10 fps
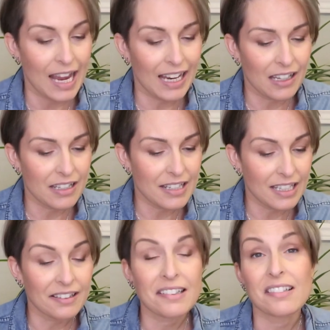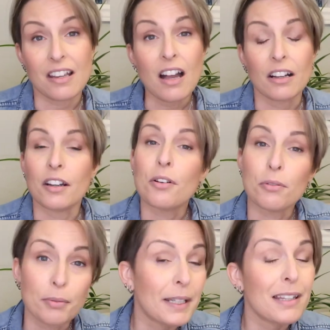and it stung
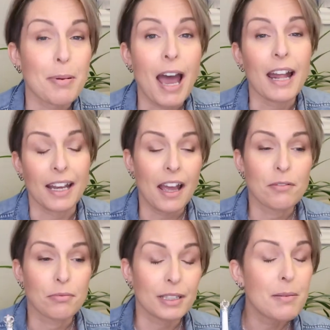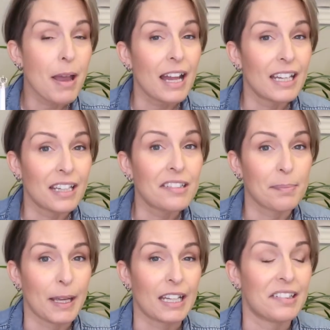really bad. It had really bad heat
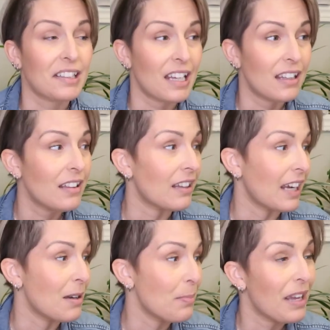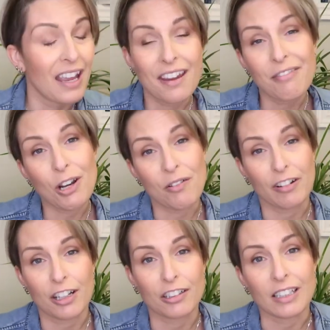spikes in the lamp, even
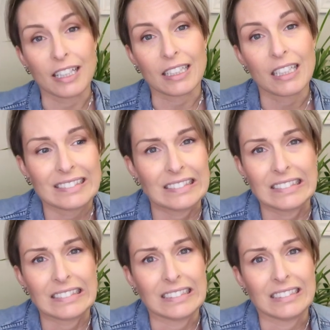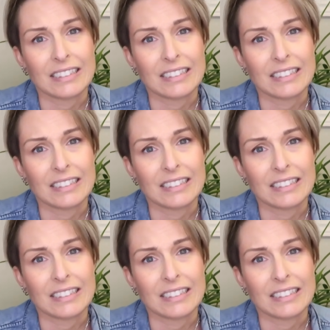over acrylic.